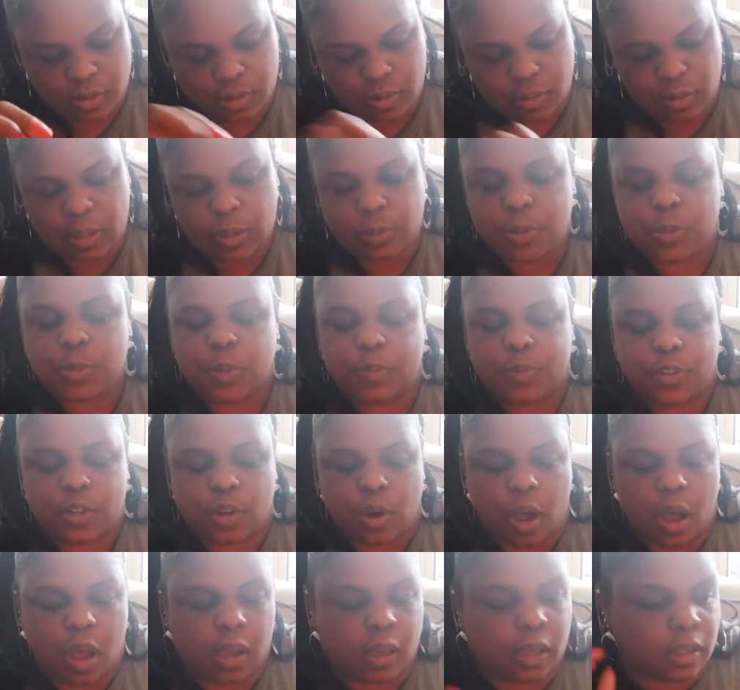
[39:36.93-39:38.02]
it was with
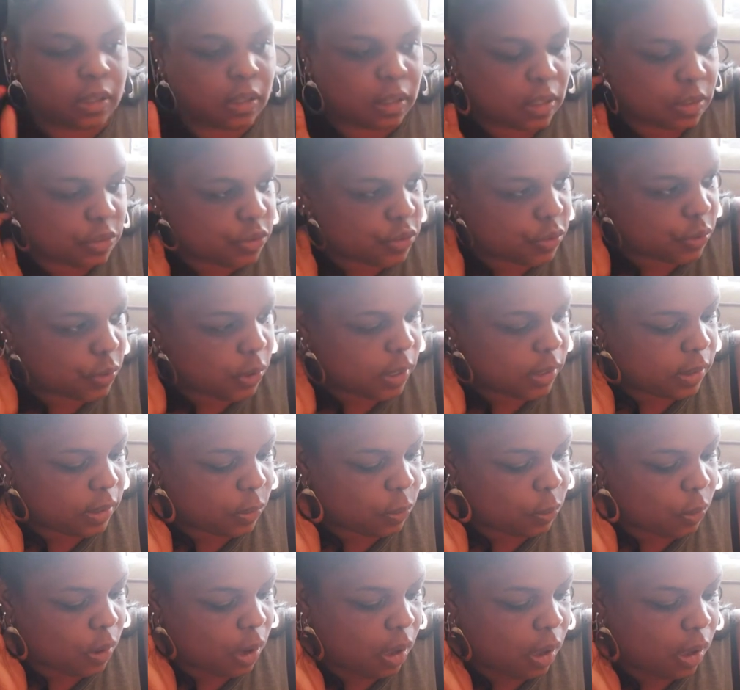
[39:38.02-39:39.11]
chalk, and they drew on the
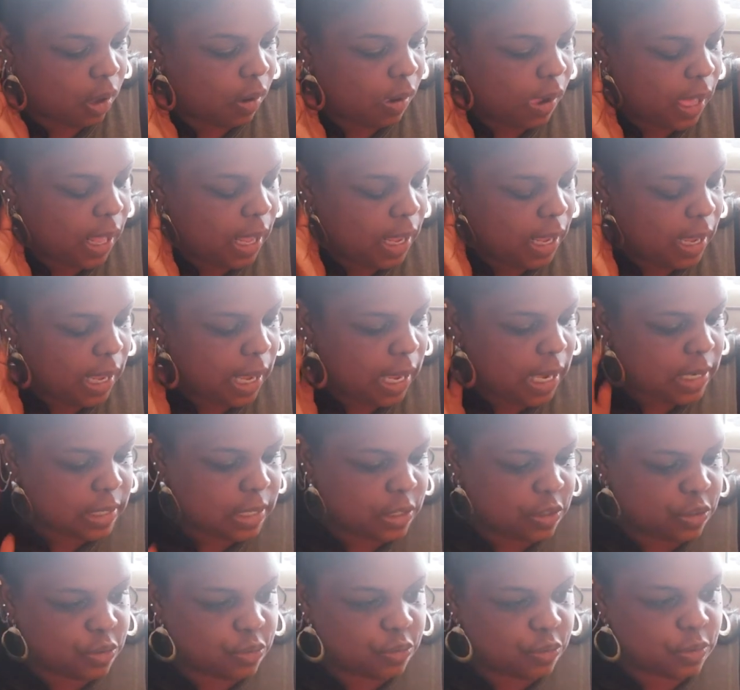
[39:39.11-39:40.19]
wall, and
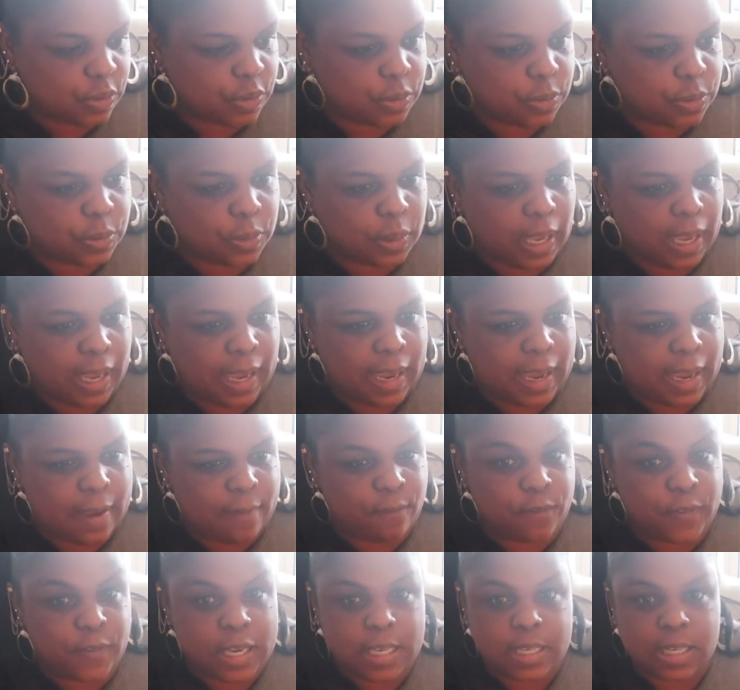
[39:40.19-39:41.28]
they drew a
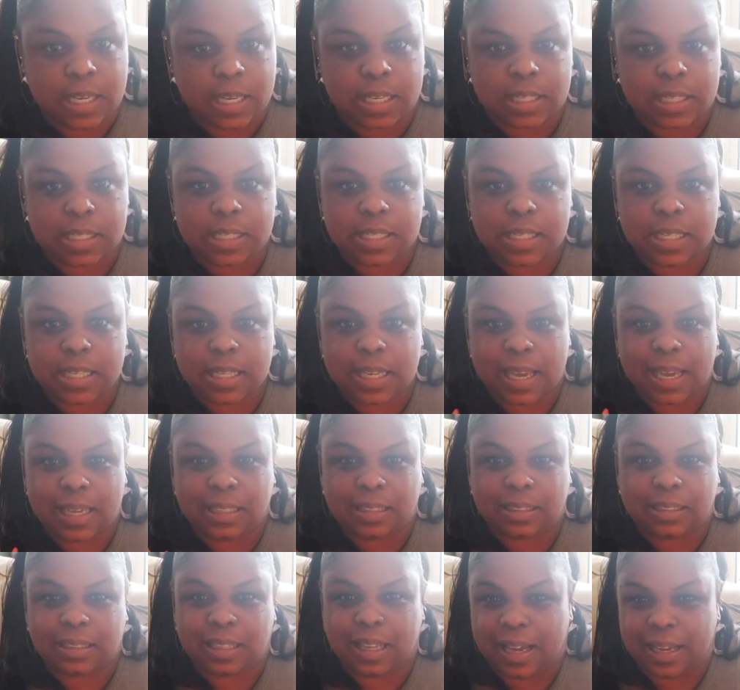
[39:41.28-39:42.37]
phoenix and a
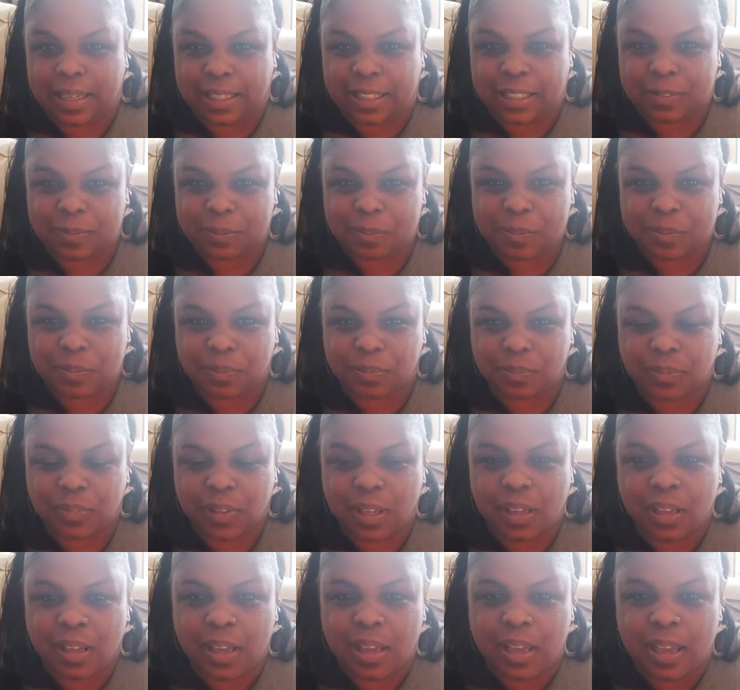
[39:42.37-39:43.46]
lion.
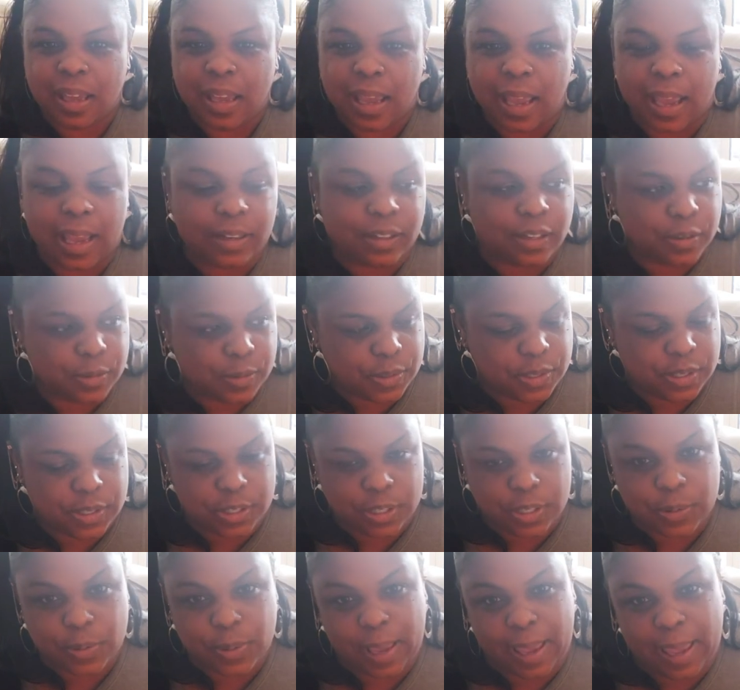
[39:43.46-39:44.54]
And those
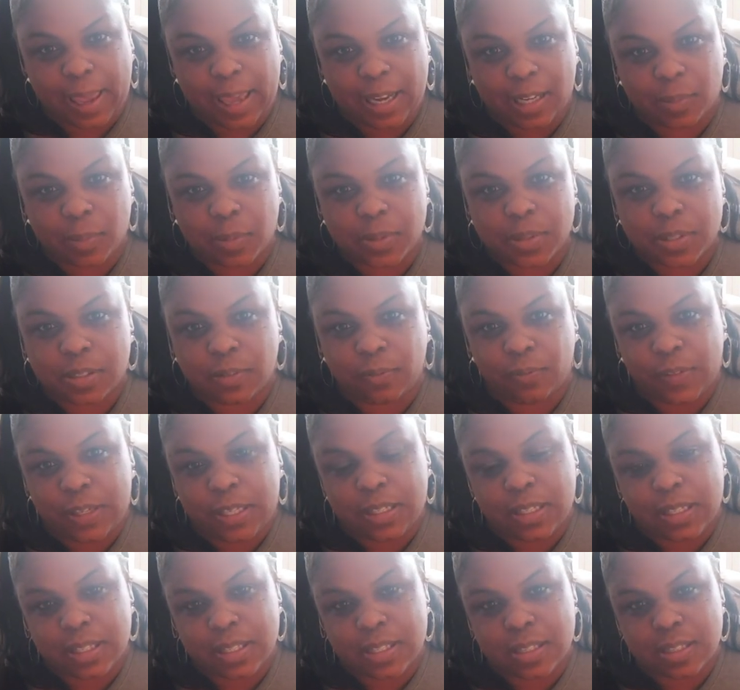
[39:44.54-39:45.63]
two animals, the
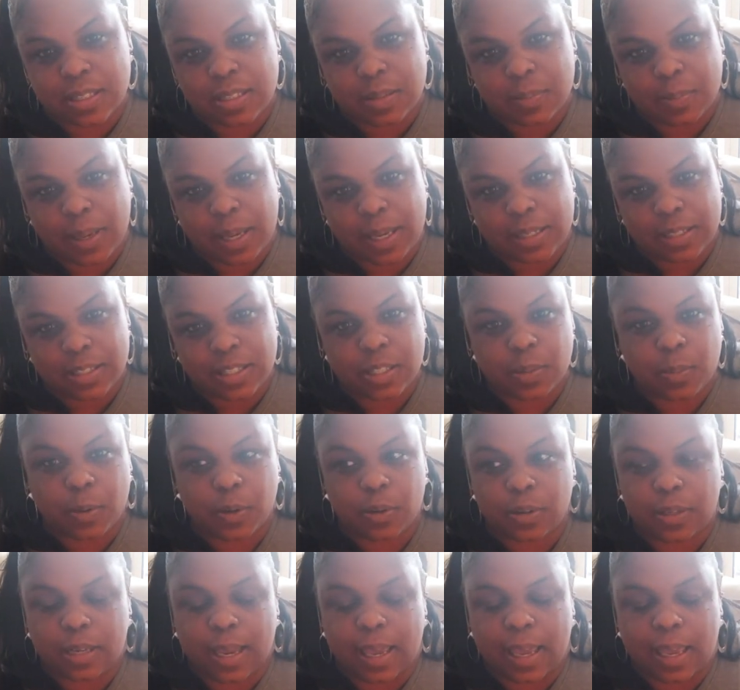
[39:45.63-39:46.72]
phoenix is my
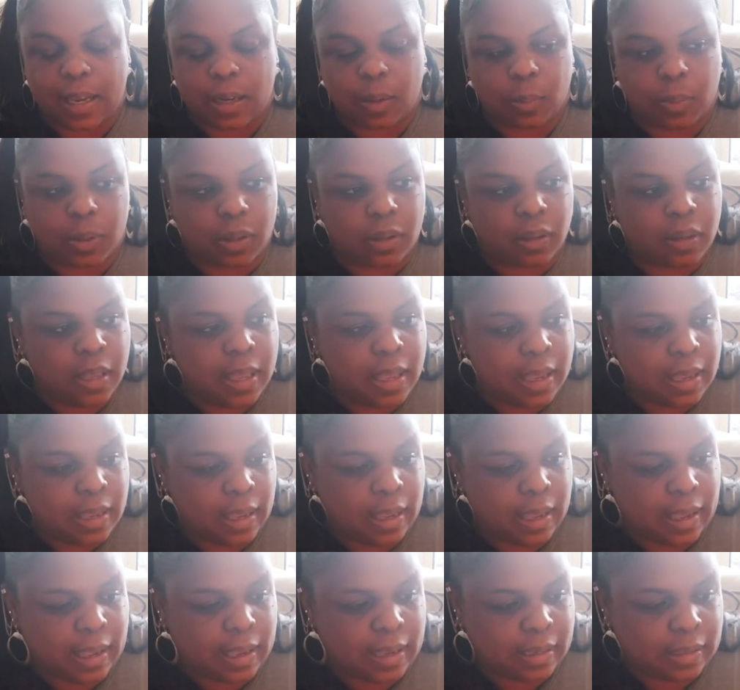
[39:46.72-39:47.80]
spirit animal,
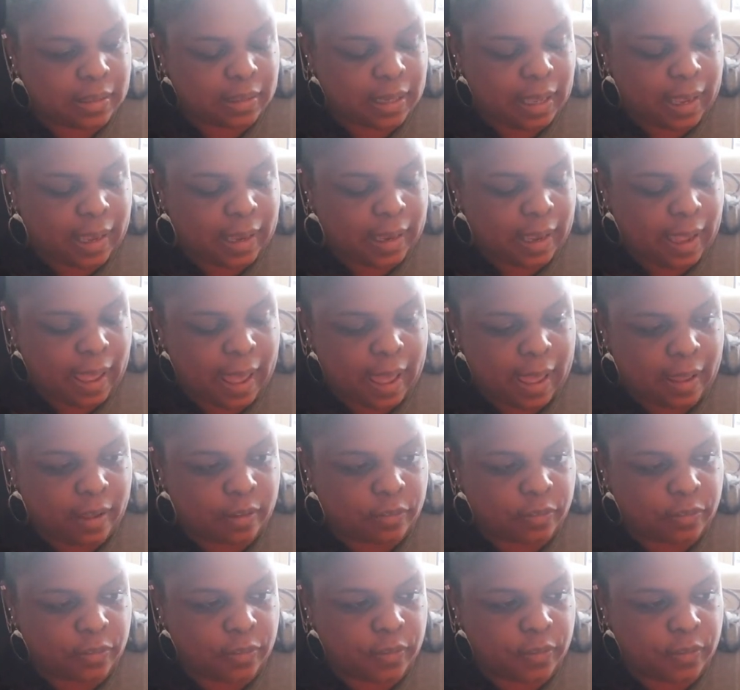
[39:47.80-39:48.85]
and I have